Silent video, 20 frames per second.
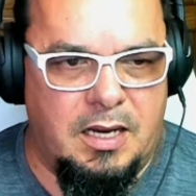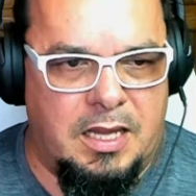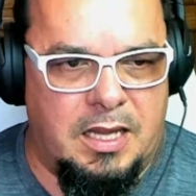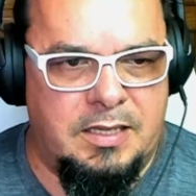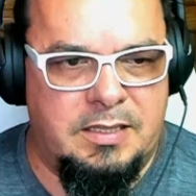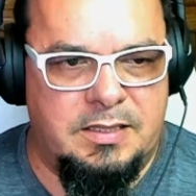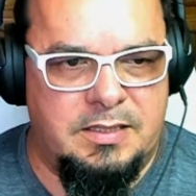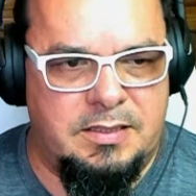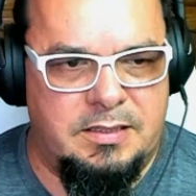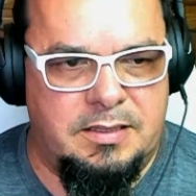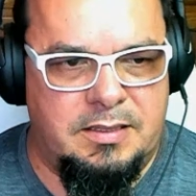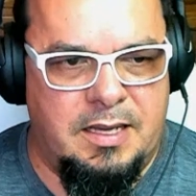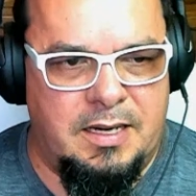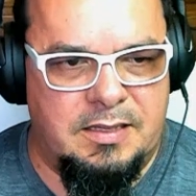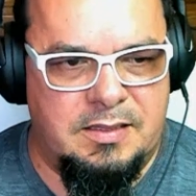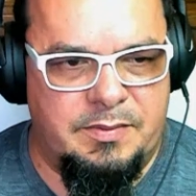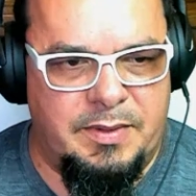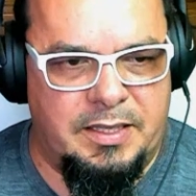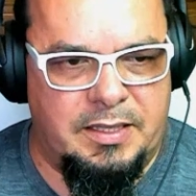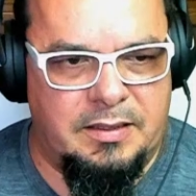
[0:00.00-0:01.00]
That
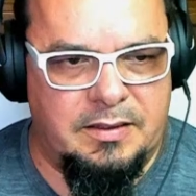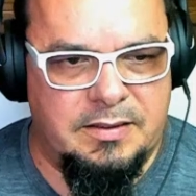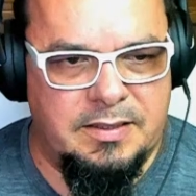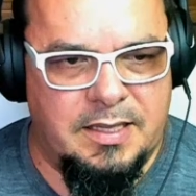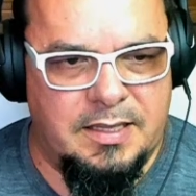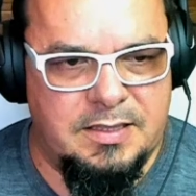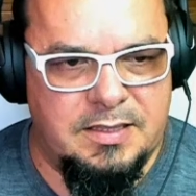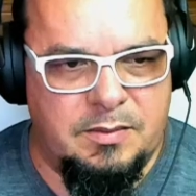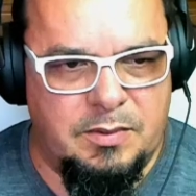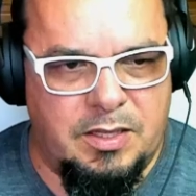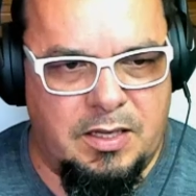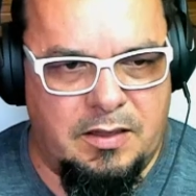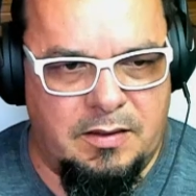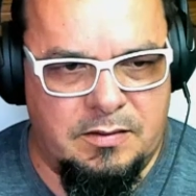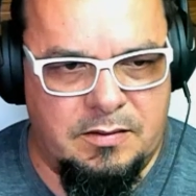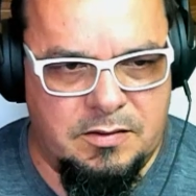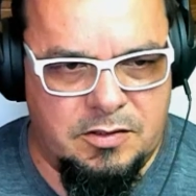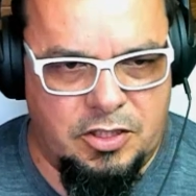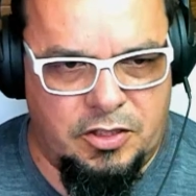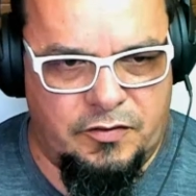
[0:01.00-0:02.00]
doesn't make no sense to me. I
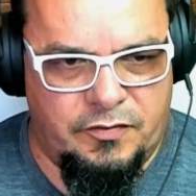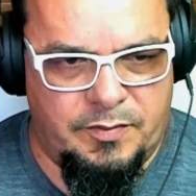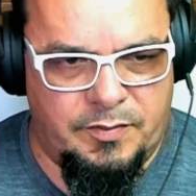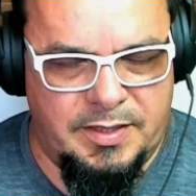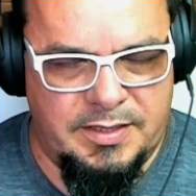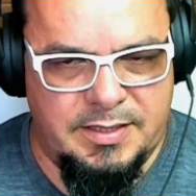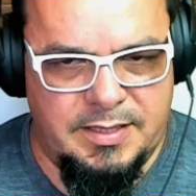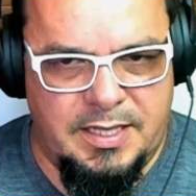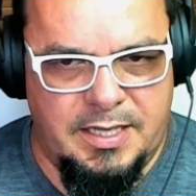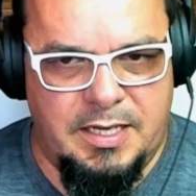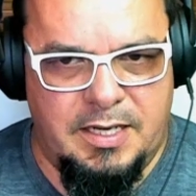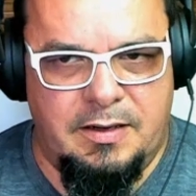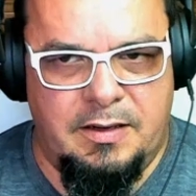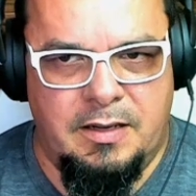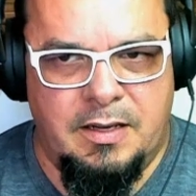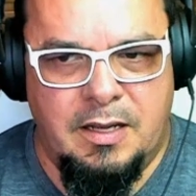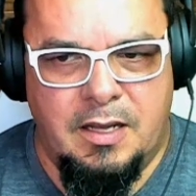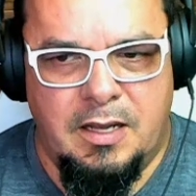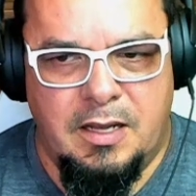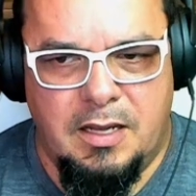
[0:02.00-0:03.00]
search for my city
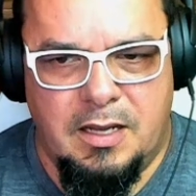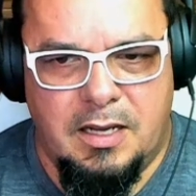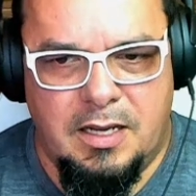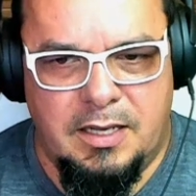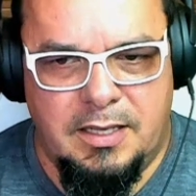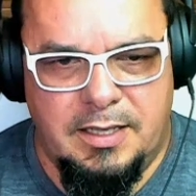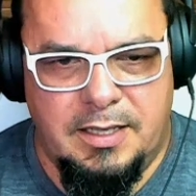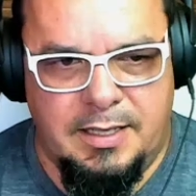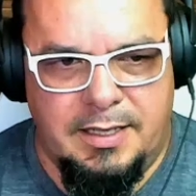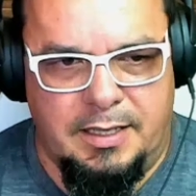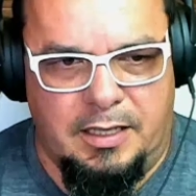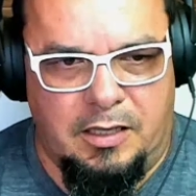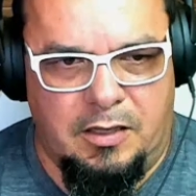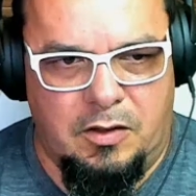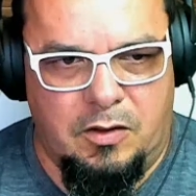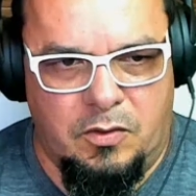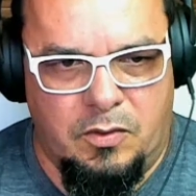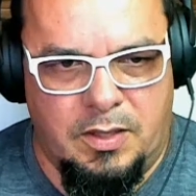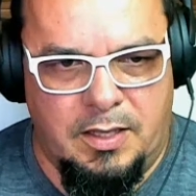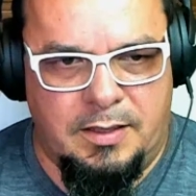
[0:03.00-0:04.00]
and then I
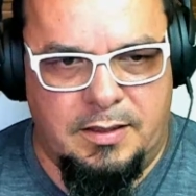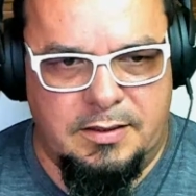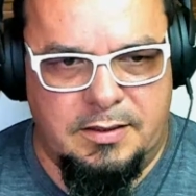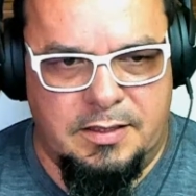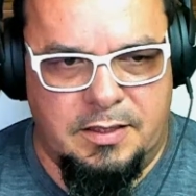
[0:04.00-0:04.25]
go, right?